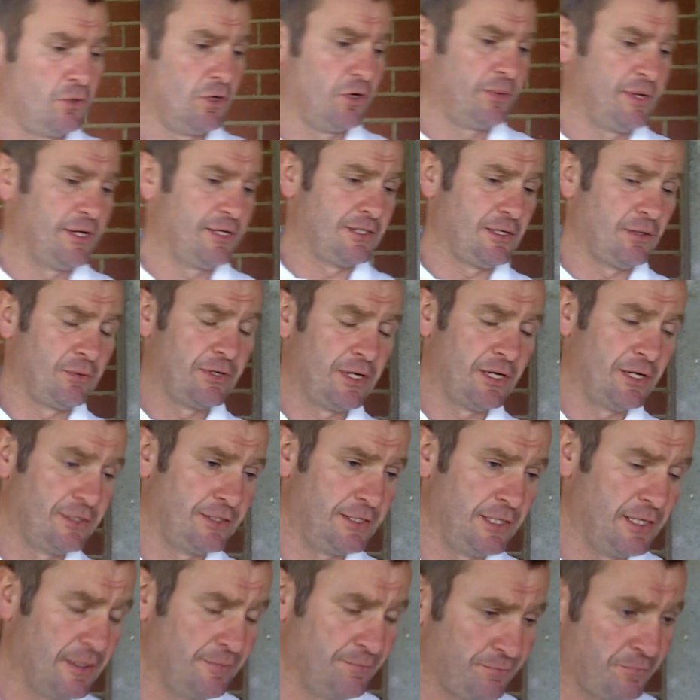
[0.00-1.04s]
all the way down there
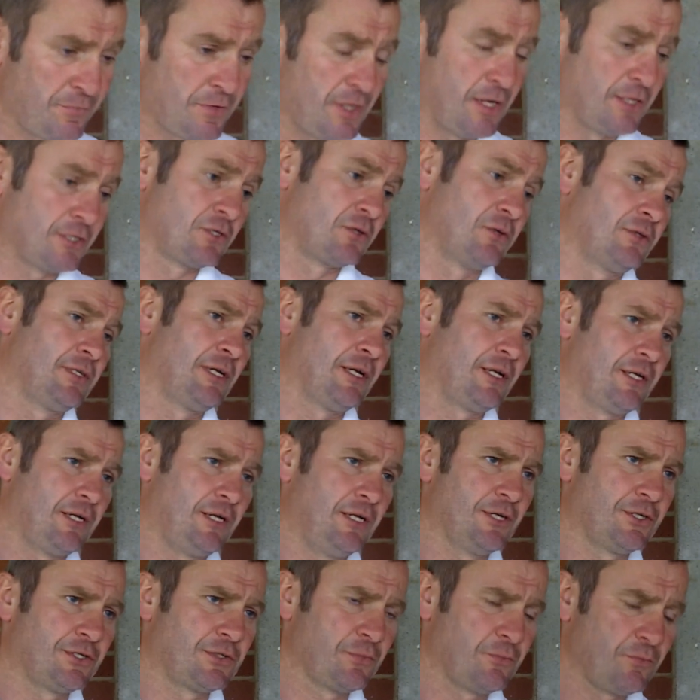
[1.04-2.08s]
today. That's good
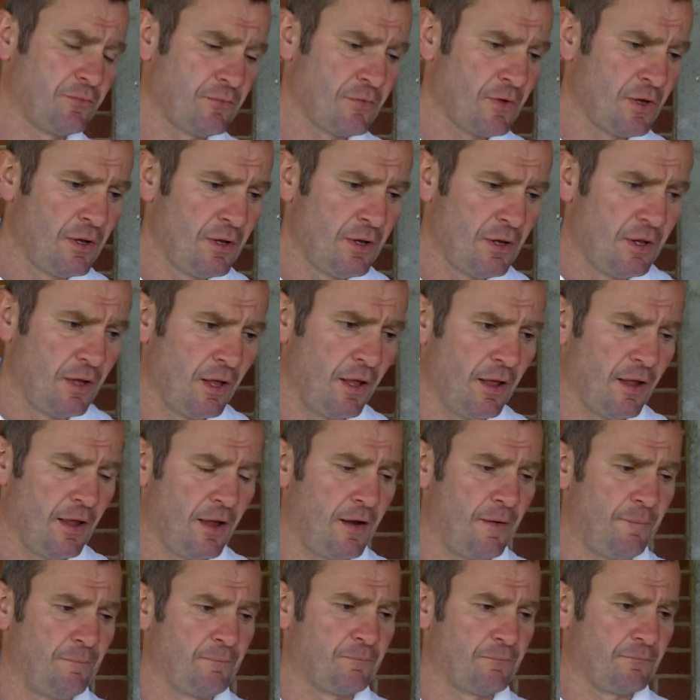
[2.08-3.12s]
dedication.
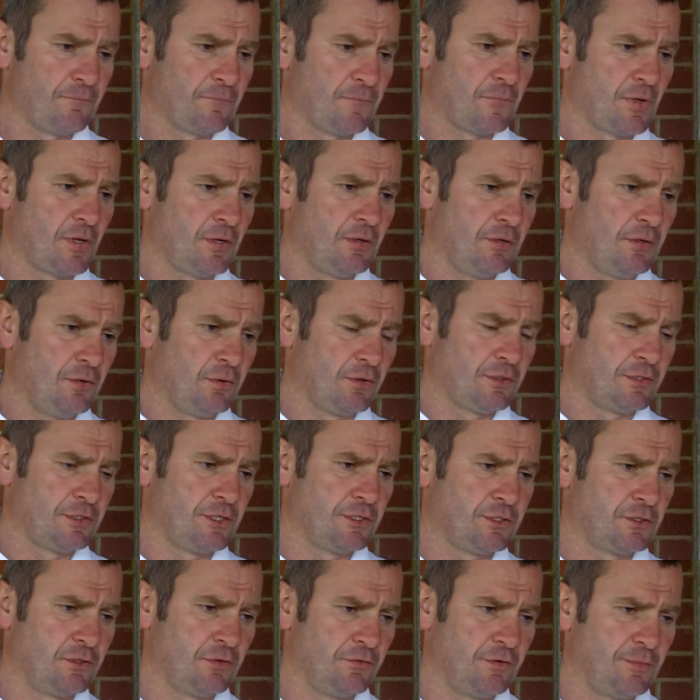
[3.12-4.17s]
He always
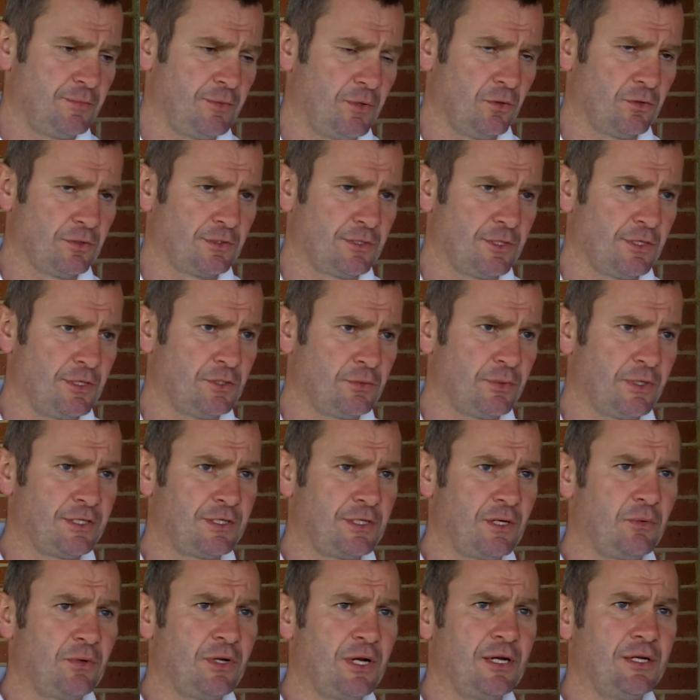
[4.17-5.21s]
does good reports, and he's went
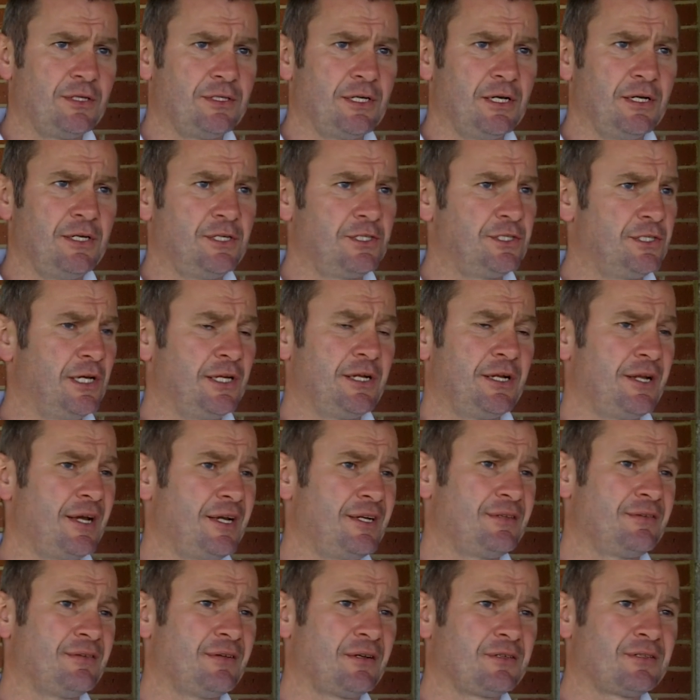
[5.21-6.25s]
down there today and he's staying the
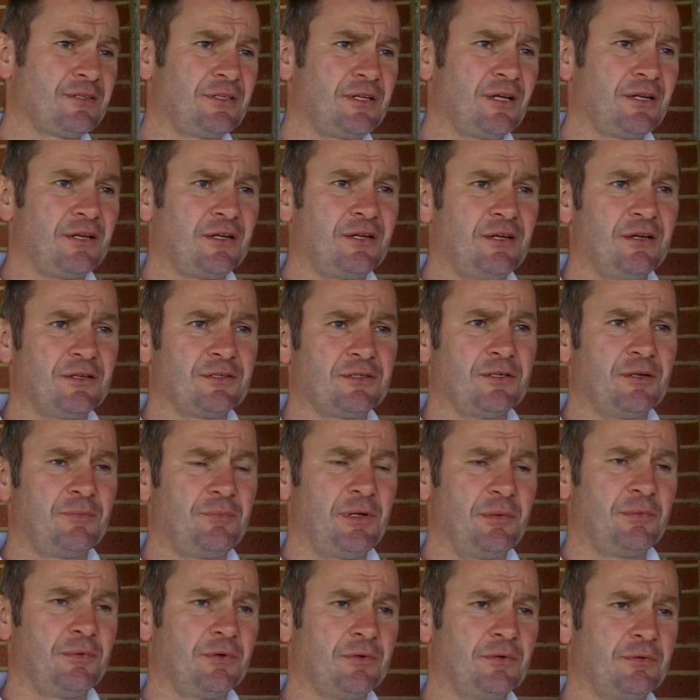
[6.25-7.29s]
night, and that's a dedication to
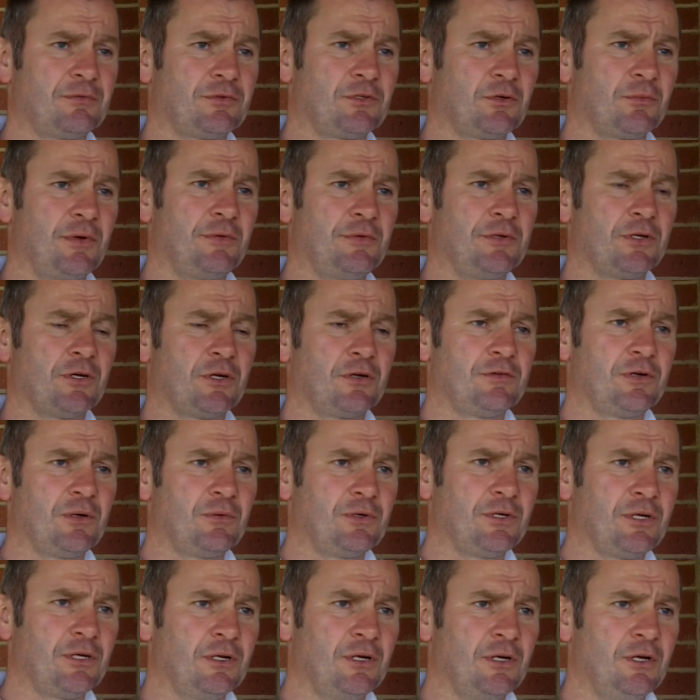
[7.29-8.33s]
people sometimes you got
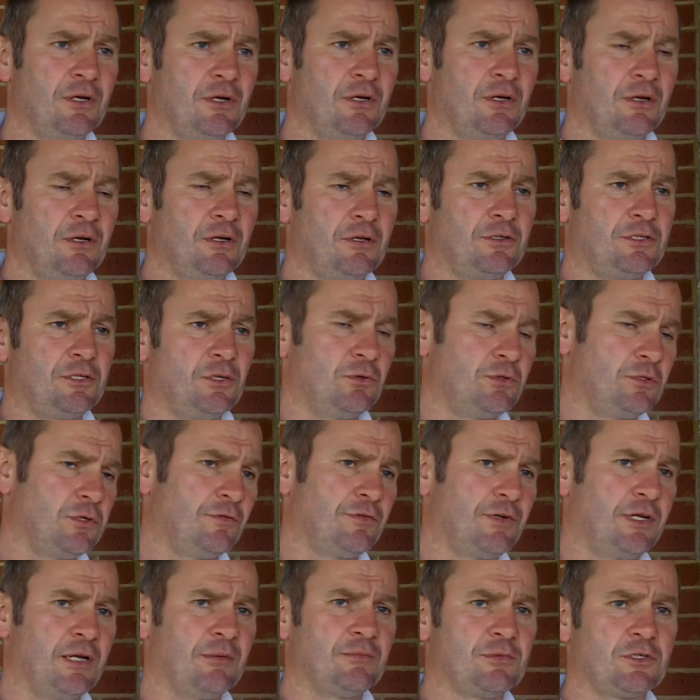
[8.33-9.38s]
around you. 2
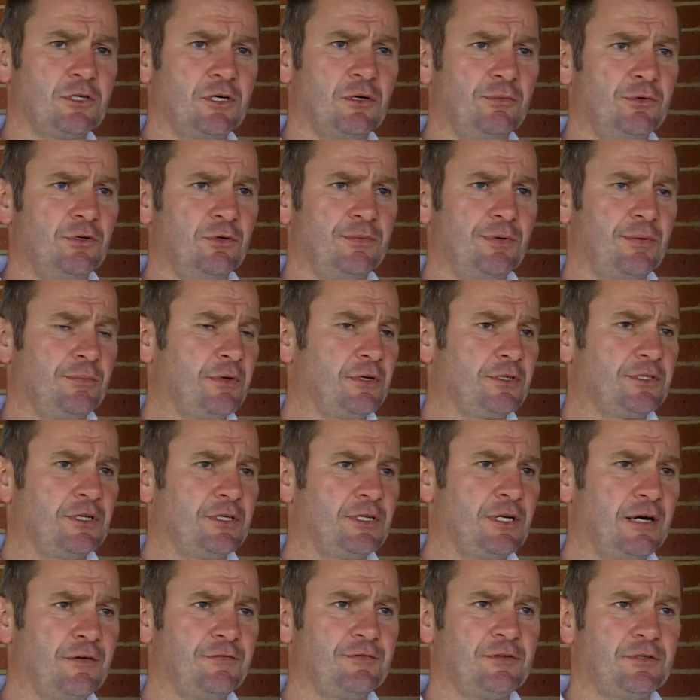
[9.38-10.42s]
tough games coming up. I'm not so
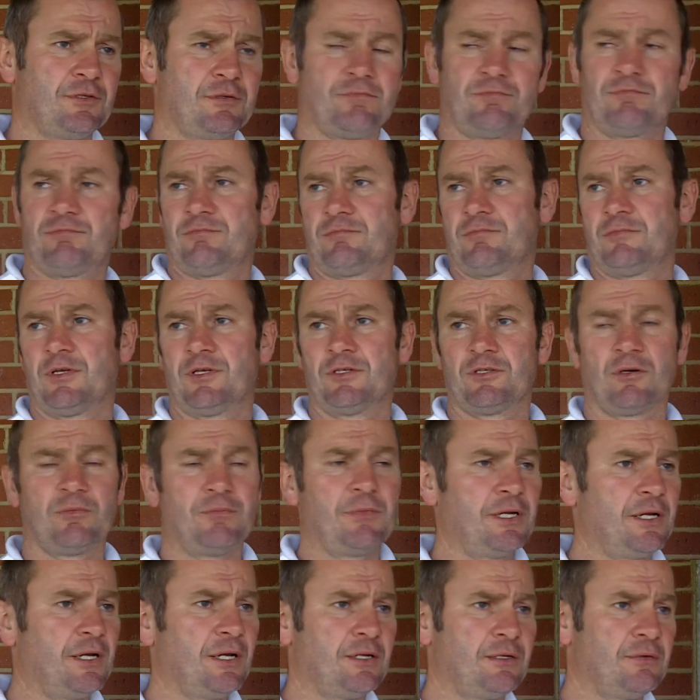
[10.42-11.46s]
daft, it's on
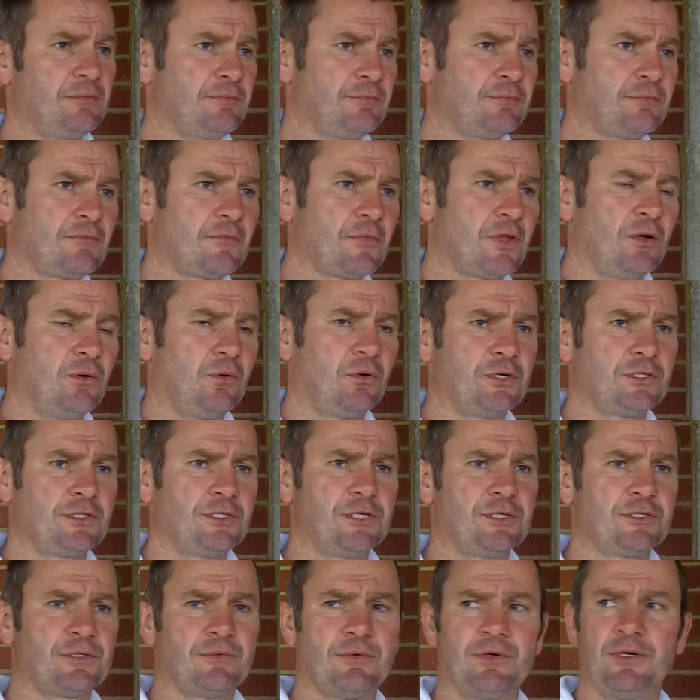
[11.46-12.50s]
my head, what it
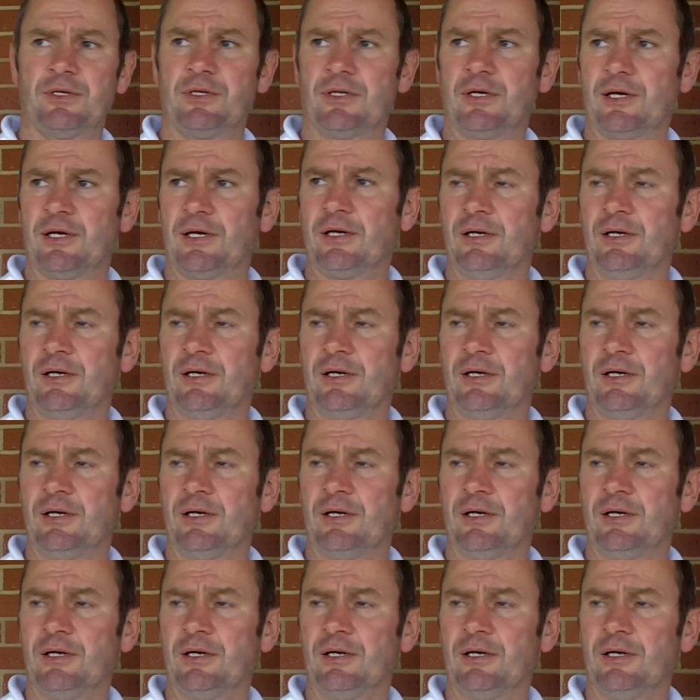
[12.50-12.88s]
is, and